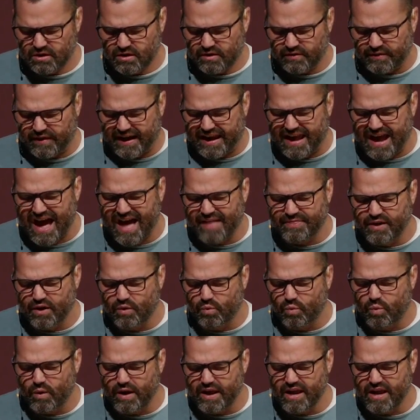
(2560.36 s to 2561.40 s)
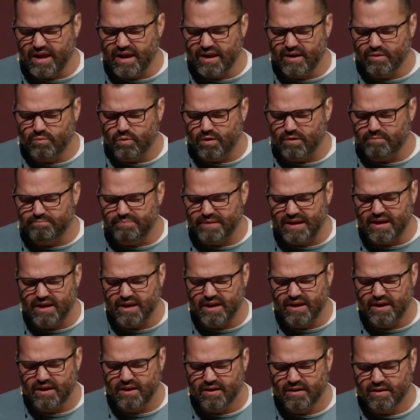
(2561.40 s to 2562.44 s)
That God, that we would
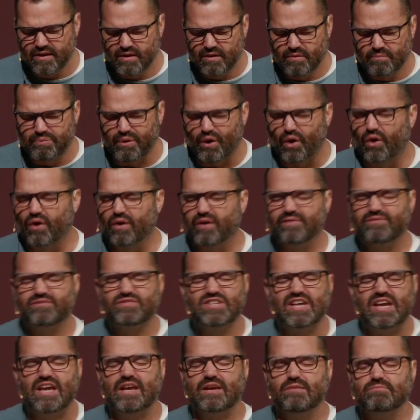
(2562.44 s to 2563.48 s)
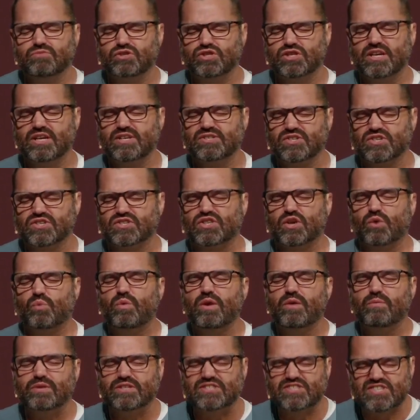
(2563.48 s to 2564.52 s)
be part of Team Jesus, that
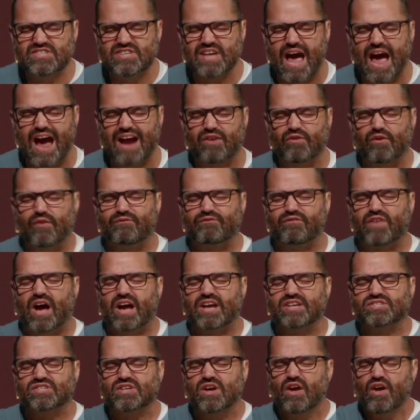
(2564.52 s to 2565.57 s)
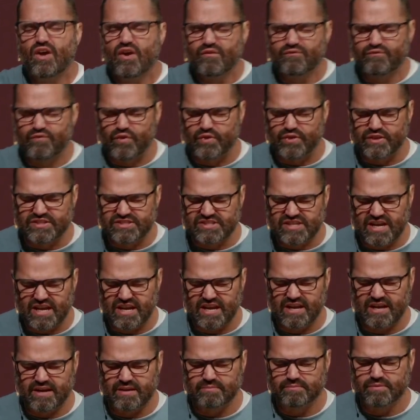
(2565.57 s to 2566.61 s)
we would sacrifice for the
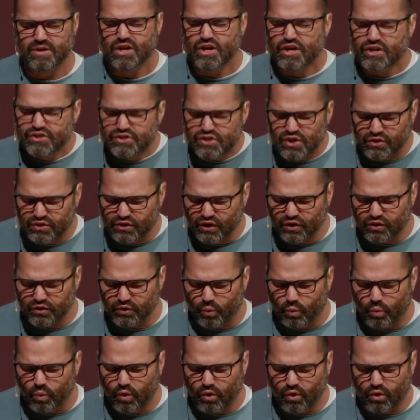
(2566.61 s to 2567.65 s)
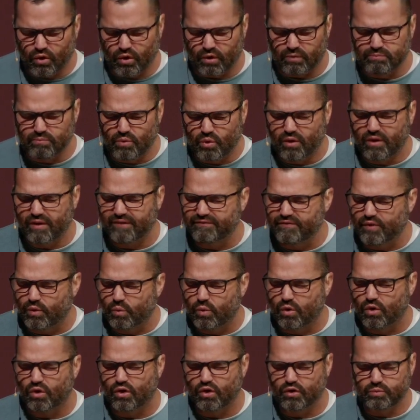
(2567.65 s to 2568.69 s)
team so that the world, more of the
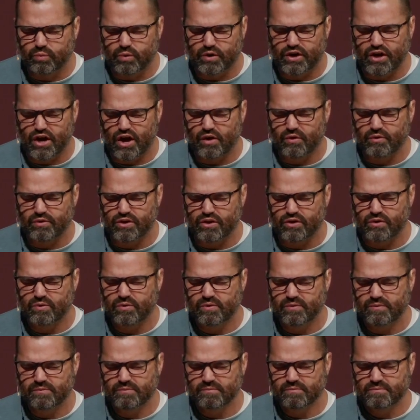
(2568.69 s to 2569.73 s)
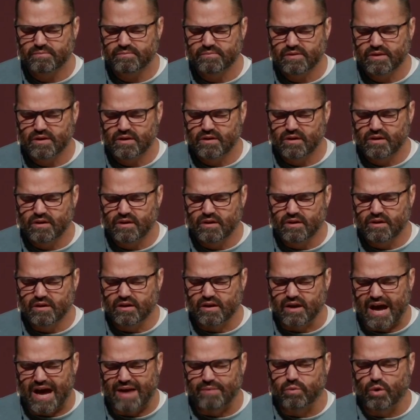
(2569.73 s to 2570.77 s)
world, would know you.
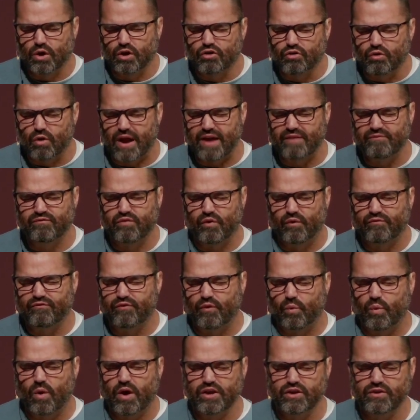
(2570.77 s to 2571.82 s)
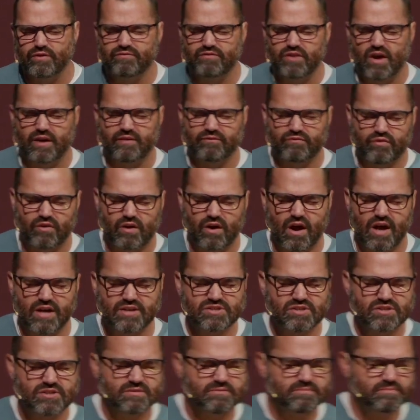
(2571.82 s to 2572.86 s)
God, we're grateful for what you've done for
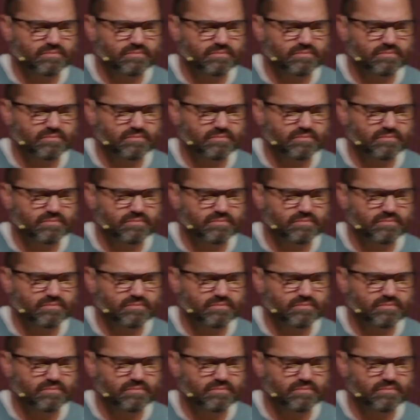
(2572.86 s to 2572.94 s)
us.